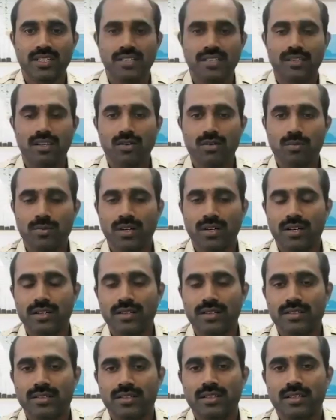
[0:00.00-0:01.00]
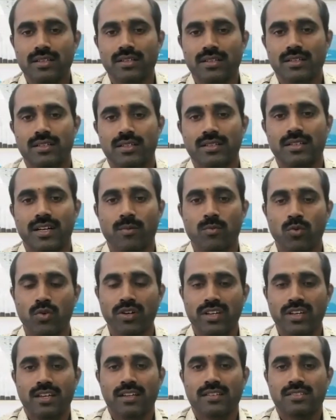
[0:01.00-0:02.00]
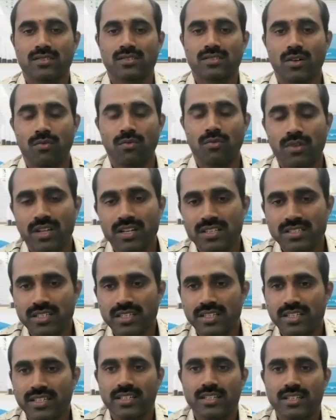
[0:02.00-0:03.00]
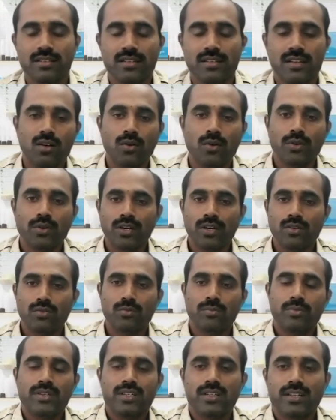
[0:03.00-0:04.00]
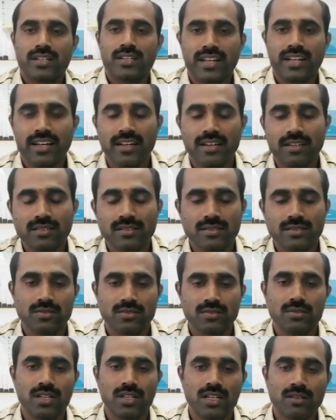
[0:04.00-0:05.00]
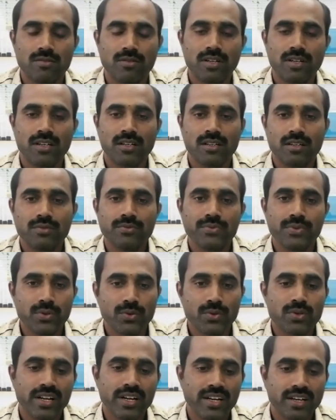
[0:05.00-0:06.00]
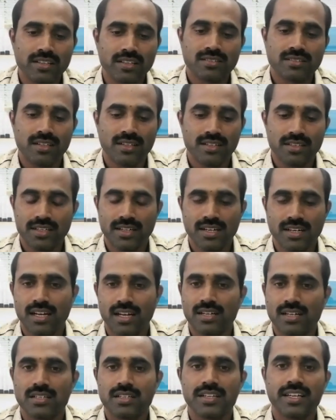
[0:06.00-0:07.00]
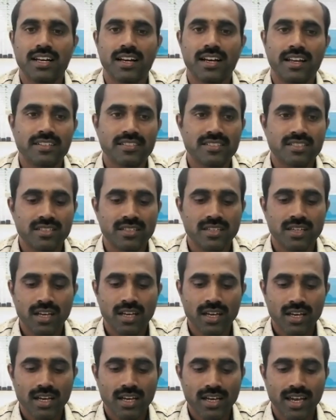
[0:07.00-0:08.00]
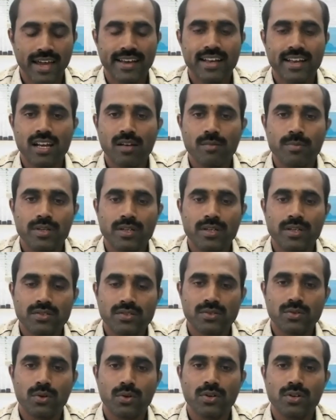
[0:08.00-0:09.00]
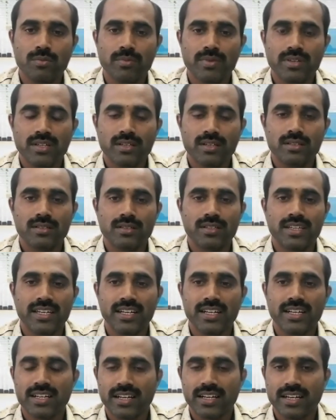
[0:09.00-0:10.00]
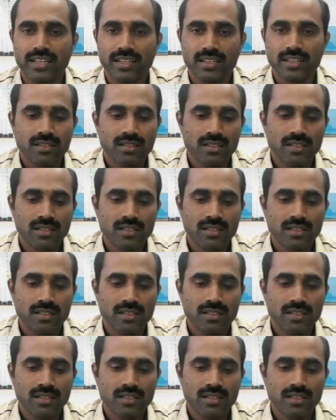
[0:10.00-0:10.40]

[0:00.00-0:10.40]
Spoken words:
Senthilkumar. I'm working as a software engineer looking to be a trainer. So I've attended a few trainings and then later realized NLP is going to be a key training.